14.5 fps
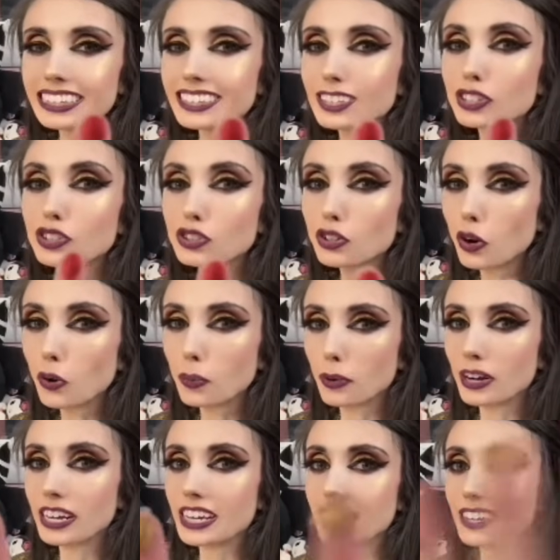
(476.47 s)

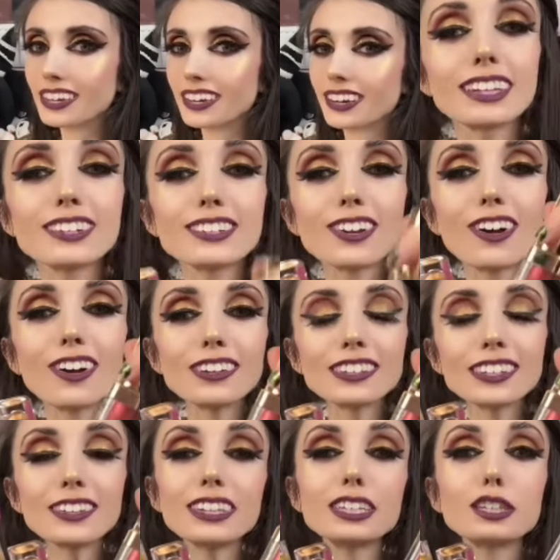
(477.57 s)
negative behavior
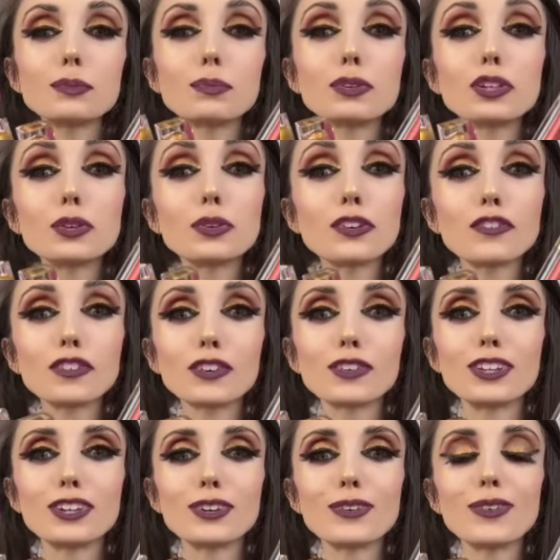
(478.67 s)
or
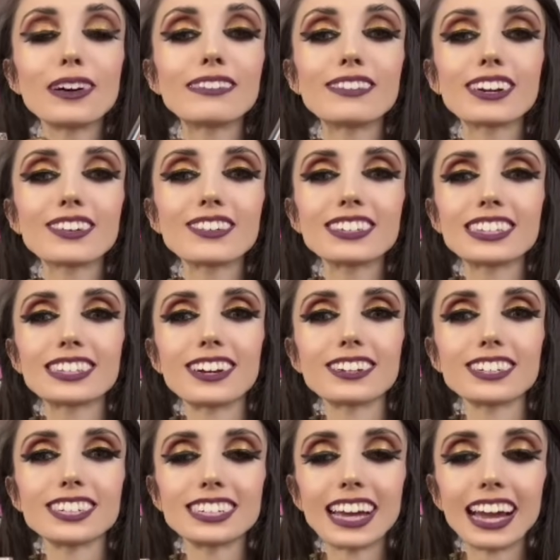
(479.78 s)
wording. People
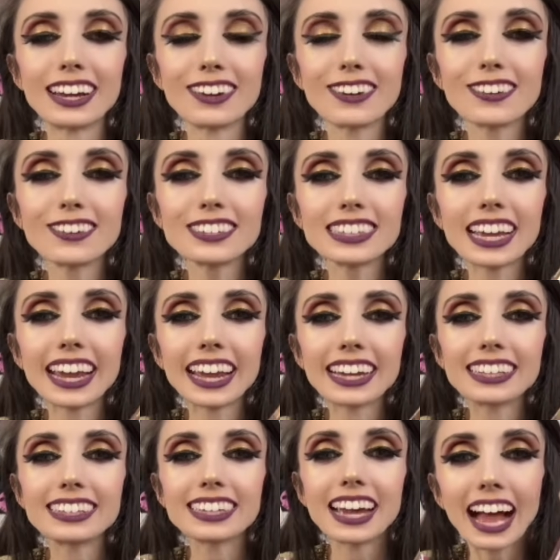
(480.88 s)
have really good points, but I've
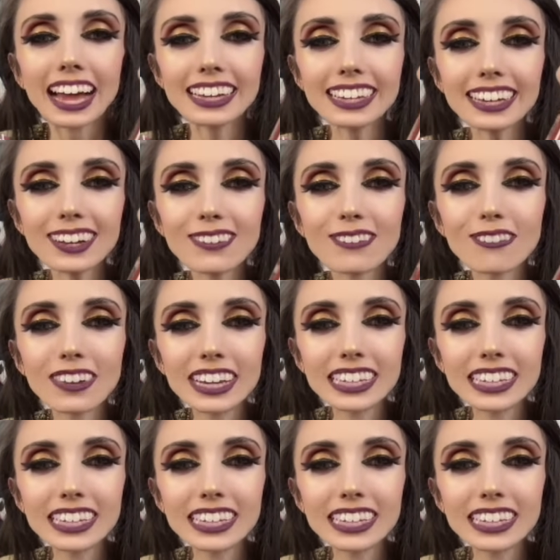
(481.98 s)
seen a lot of channels,